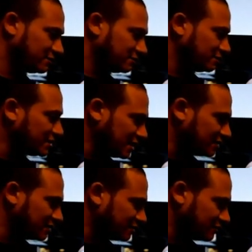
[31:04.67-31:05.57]

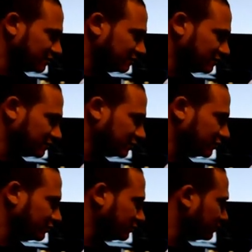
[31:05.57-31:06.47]
needed
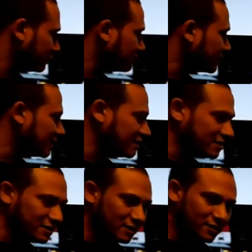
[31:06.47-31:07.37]
to
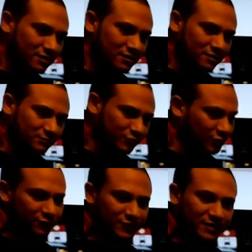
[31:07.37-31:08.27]
be
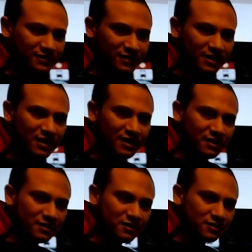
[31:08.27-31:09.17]
proven
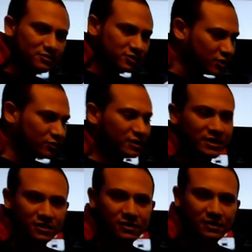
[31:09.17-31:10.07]
totally
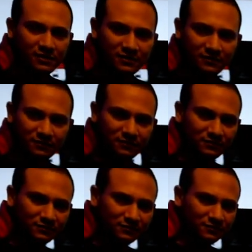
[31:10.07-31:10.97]
good,
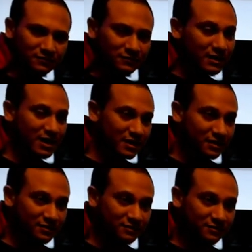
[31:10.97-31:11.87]

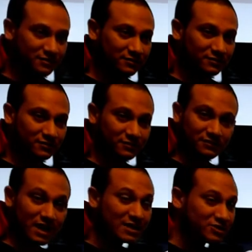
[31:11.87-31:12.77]
and
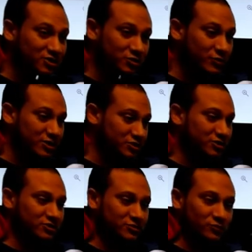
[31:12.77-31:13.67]
that
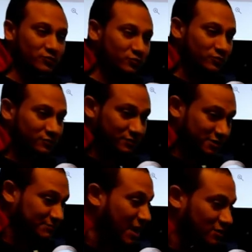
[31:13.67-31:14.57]
situation
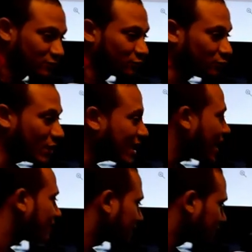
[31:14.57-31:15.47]
spiraled way
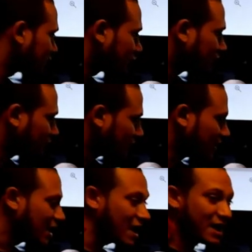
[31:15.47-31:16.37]
out of control,
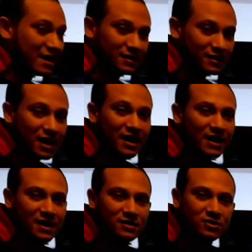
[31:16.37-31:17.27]
and I
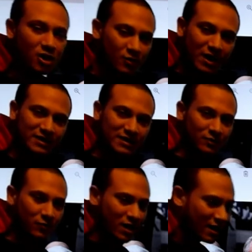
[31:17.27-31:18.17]
had no idea
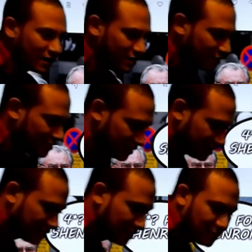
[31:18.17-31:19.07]
why.
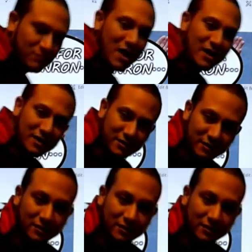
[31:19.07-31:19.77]
My